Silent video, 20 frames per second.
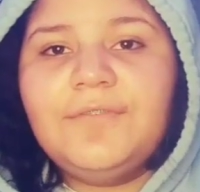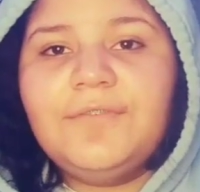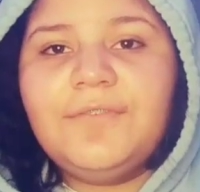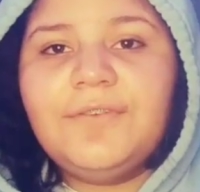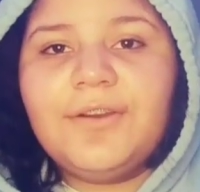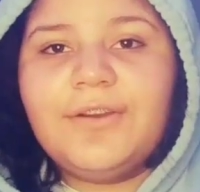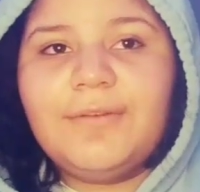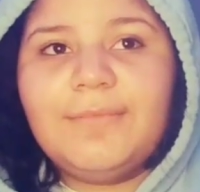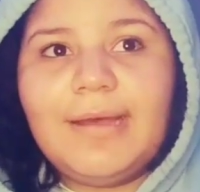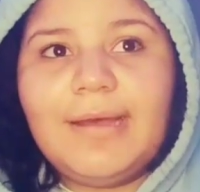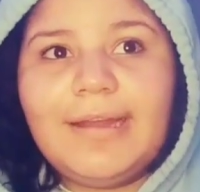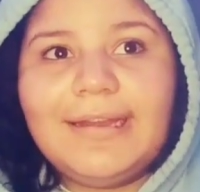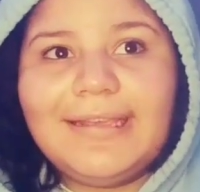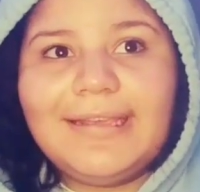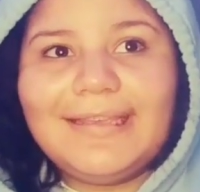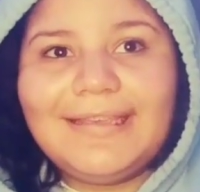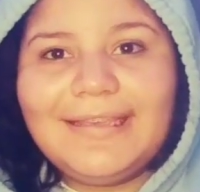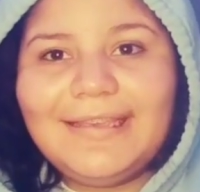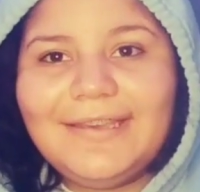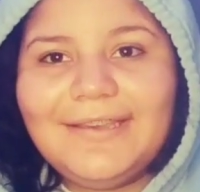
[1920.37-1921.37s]
for about a
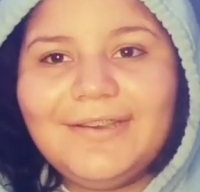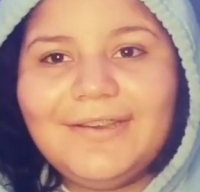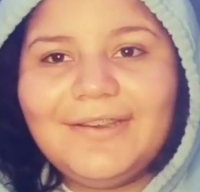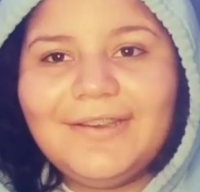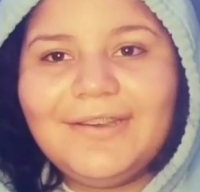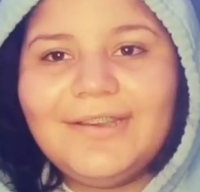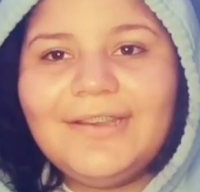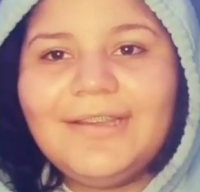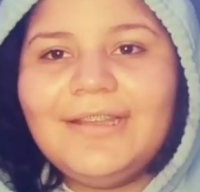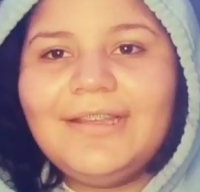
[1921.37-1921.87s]
year.